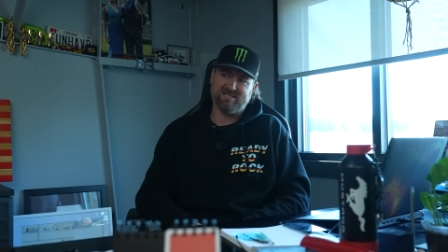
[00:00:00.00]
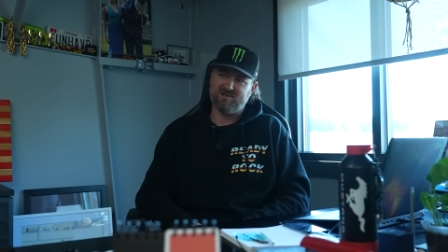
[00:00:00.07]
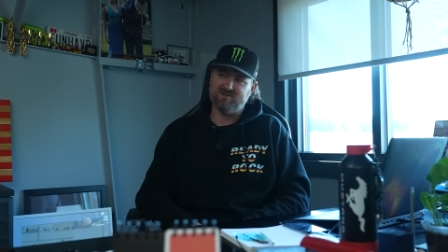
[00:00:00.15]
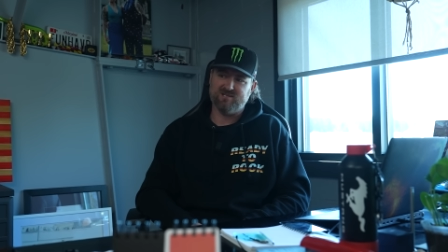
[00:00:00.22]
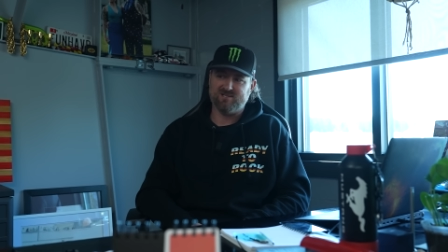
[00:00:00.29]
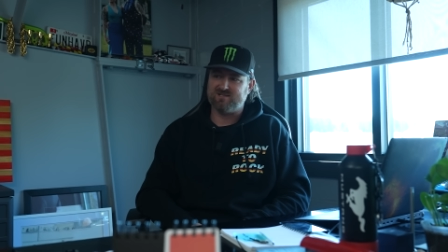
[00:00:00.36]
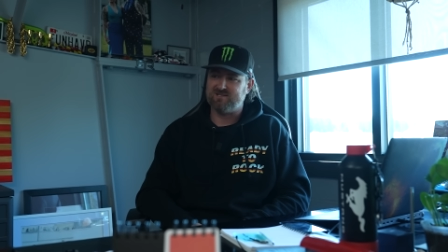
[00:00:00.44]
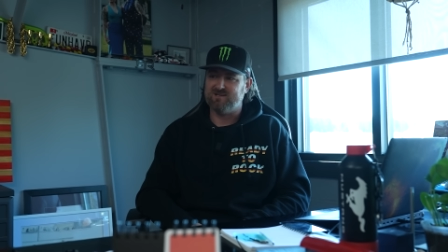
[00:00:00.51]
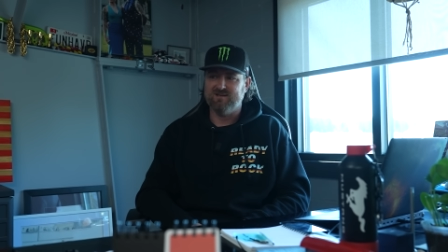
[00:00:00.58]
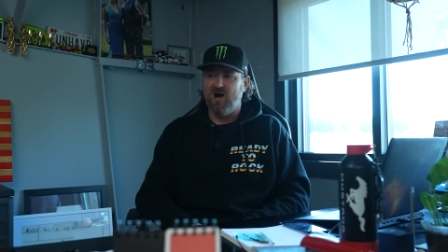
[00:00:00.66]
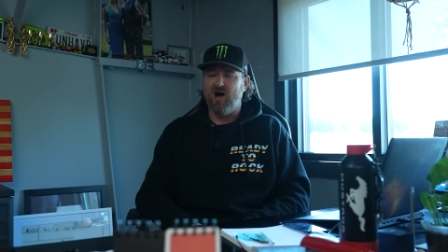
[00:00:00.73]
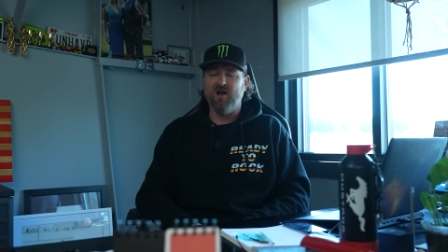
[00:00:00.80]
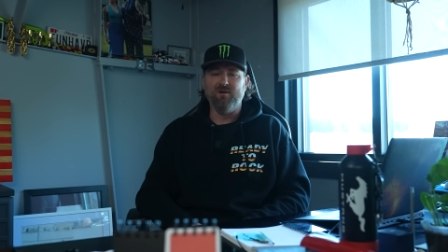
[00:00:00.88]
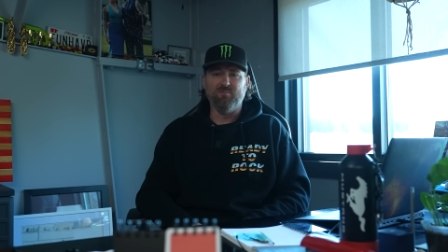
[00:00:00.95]
They're just
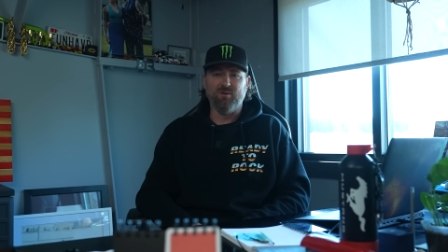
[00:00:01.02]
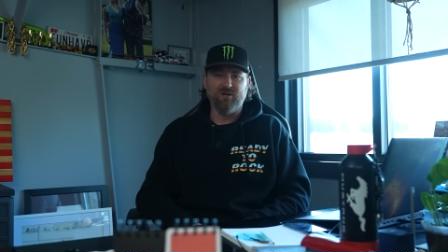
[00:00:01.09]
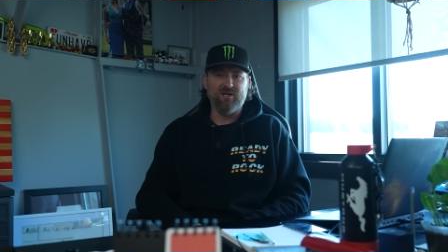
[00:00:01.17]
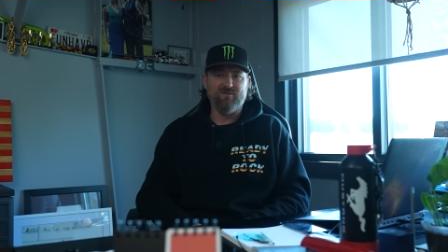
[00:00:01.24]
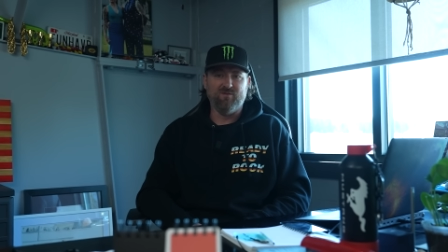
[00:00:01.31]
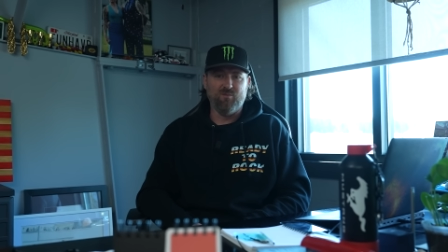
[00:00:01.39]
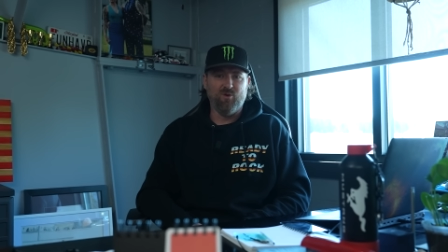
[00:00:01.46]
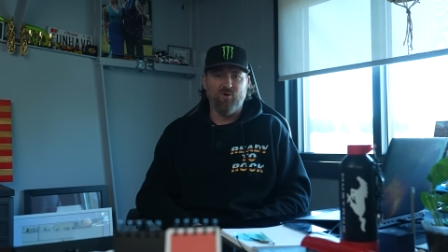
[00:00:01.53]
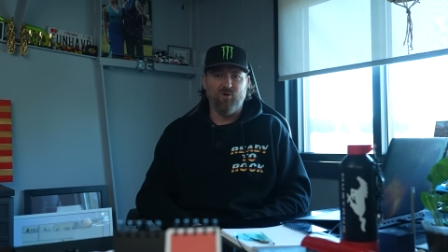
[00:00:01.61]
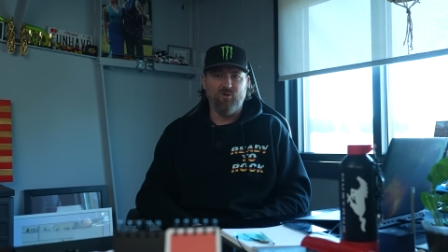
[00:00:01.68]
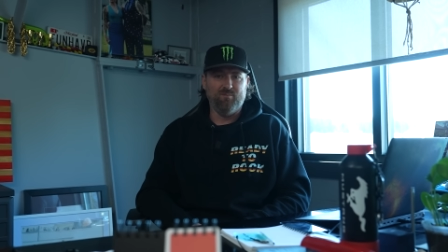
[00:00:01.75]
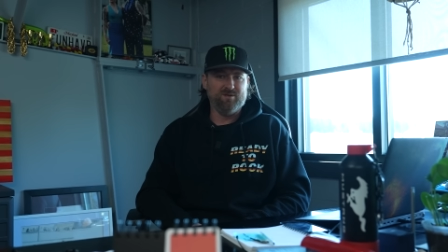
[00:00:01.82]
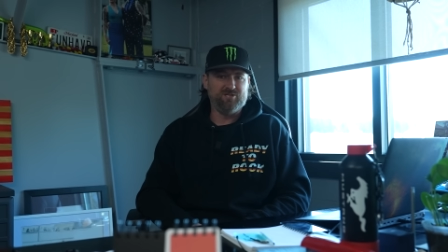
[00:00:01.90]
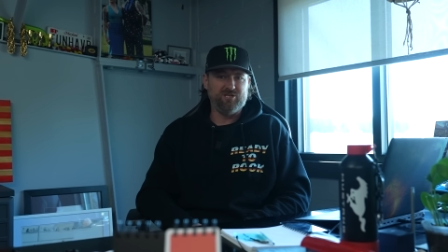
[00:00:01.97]

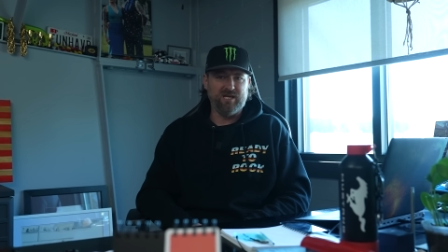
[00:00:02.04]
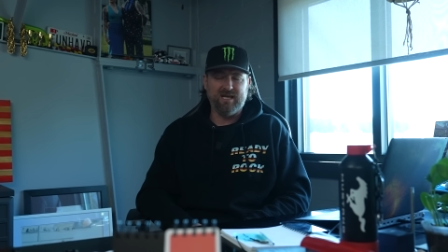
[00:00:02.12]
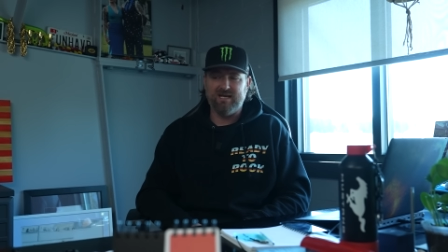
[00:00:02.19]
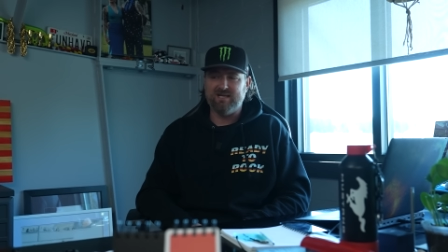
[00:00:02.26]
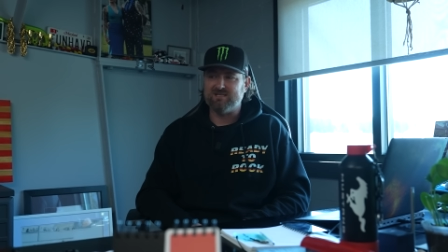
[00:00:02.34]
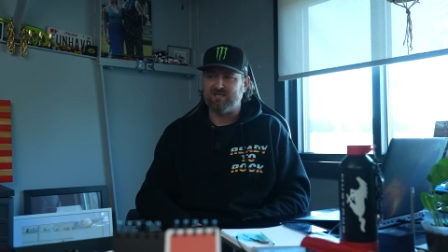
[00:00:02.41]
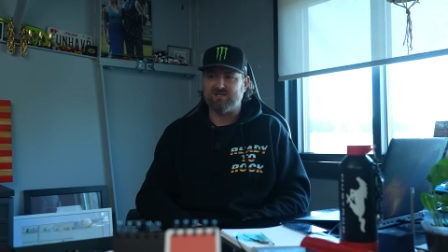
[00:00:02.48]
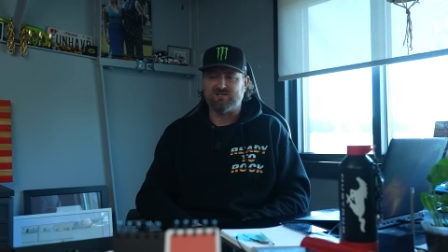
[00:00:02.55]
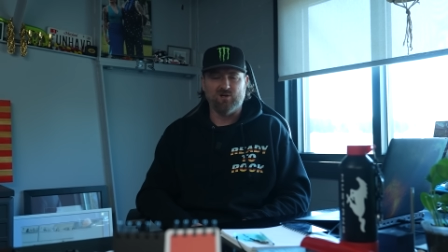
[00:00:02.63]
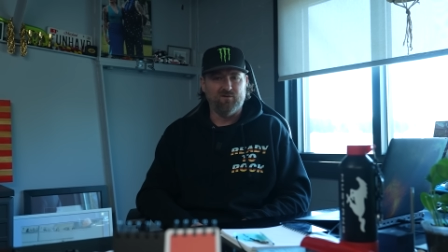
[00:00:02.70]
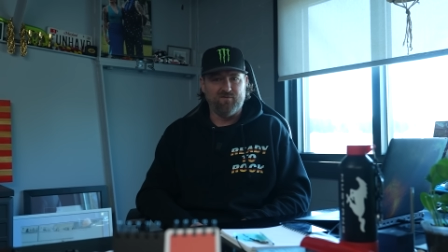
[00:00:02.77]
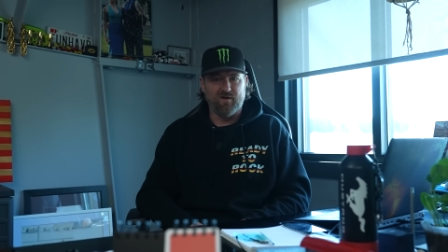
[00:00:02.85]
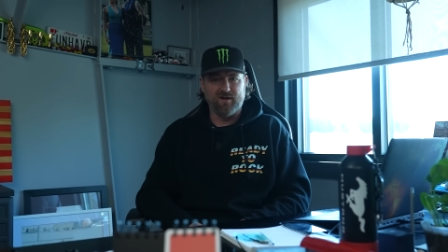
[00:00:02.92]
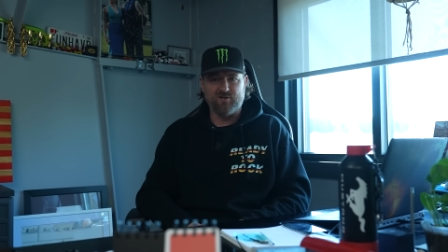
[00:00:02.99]
unbelievable machines and
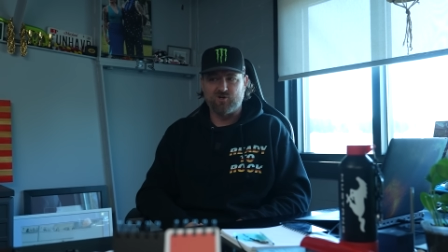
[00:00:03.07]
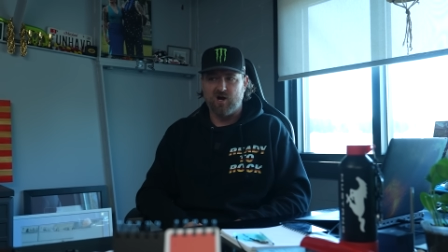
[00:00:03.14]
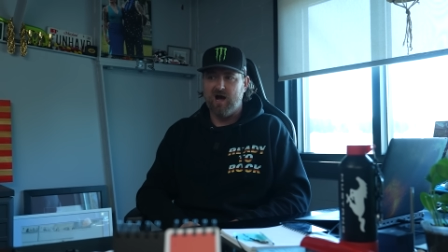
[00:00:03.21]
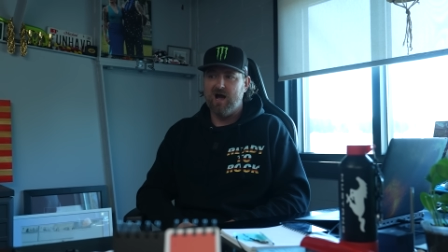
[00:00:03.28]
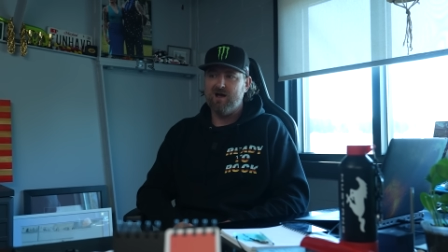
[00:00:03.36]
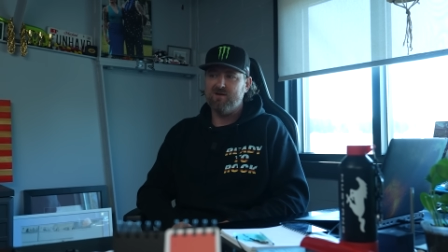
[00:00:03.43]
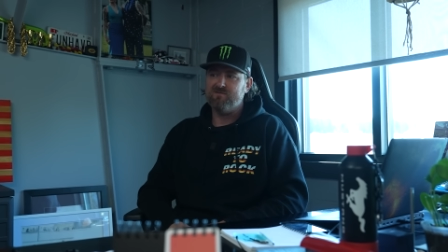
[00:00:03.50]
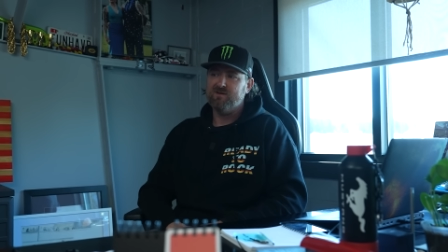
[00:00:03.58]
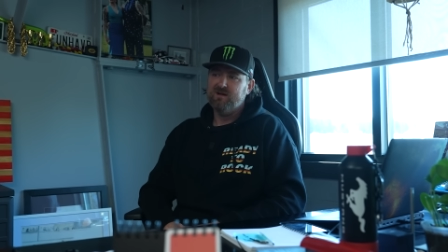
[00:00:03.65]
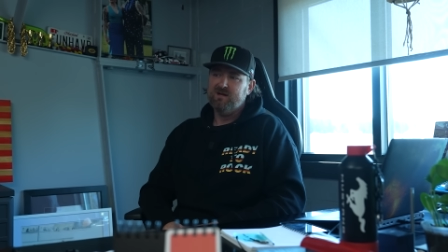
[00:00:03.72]
so fun to drive.